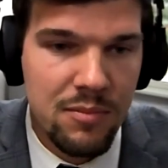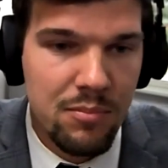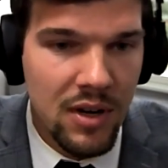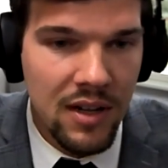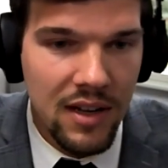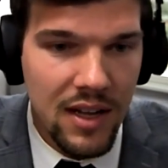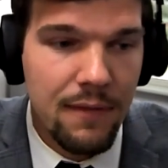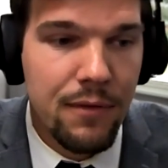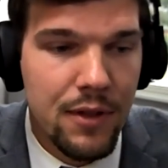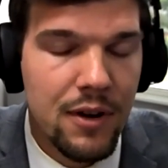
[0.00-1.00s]
But
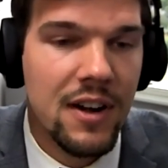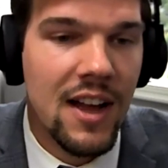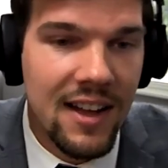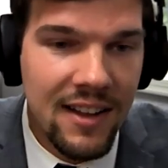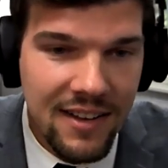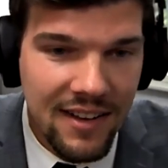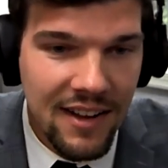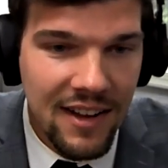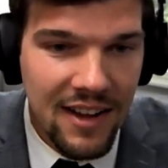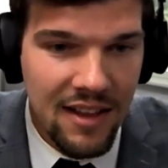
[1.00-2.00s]
if they're not,
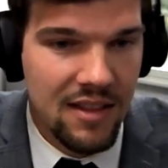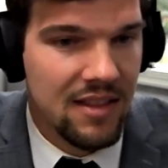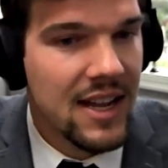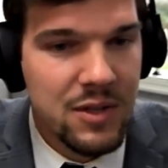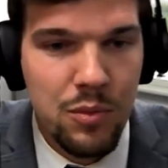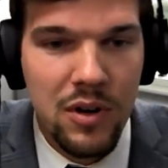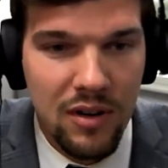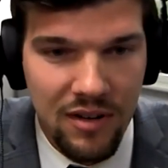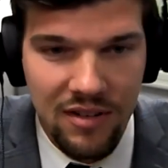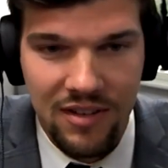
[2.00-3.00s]
that's
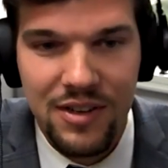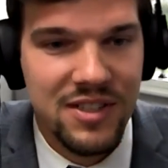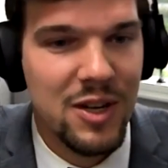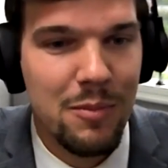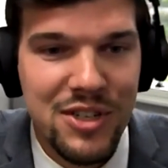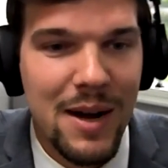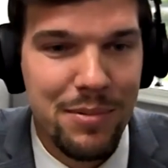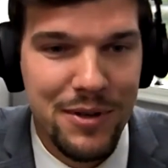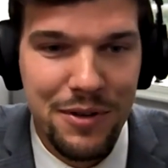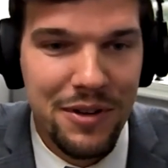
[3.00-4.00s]
where there's so much
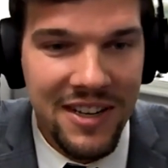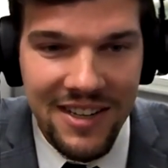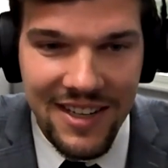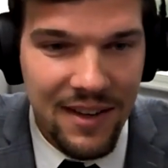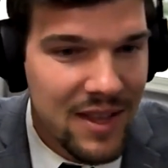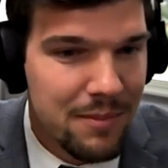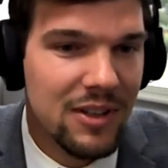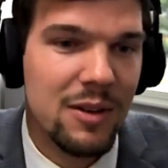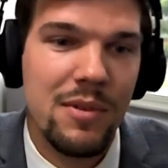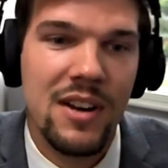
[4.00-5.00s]
opportunity to give them a
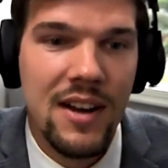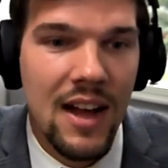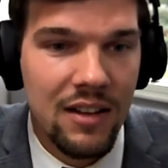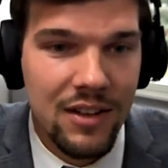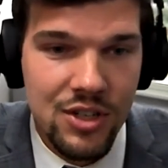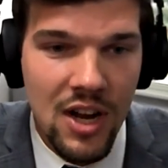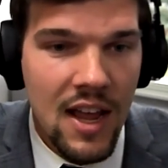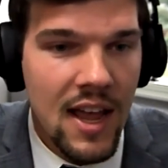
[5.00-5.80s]
little bit of knowledge.